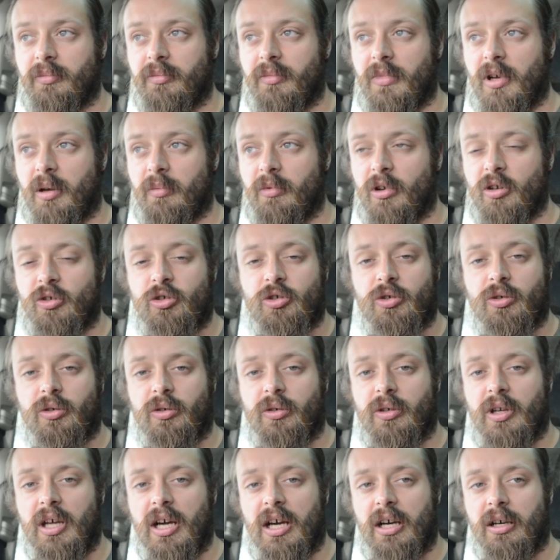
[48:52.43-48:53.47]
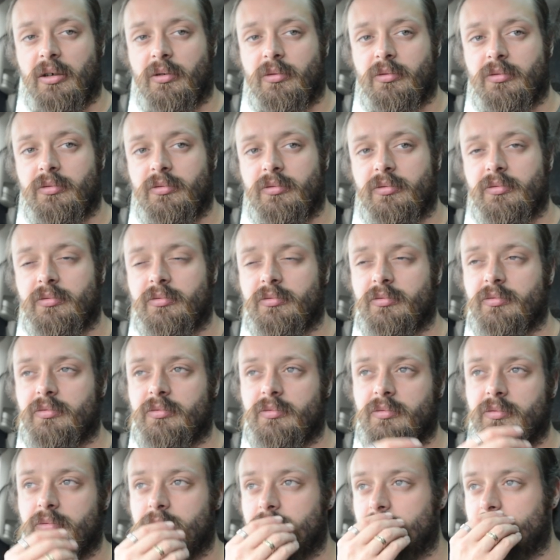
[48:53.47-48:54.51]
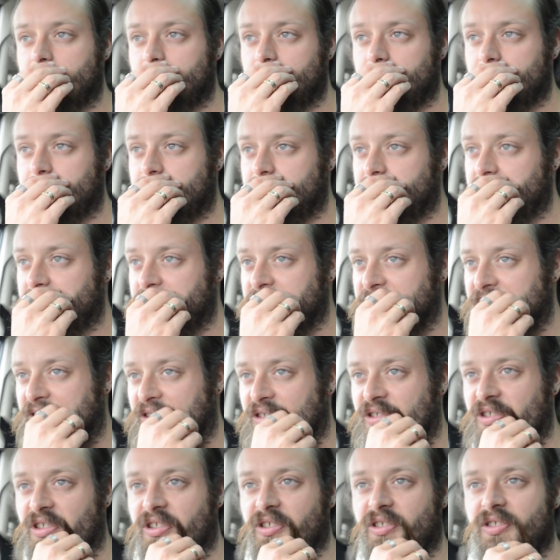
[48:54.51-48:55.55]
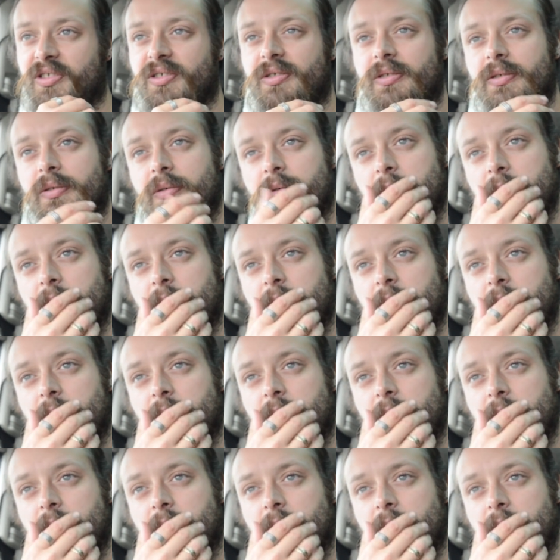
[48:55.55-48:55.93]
I'm not sure now, because it's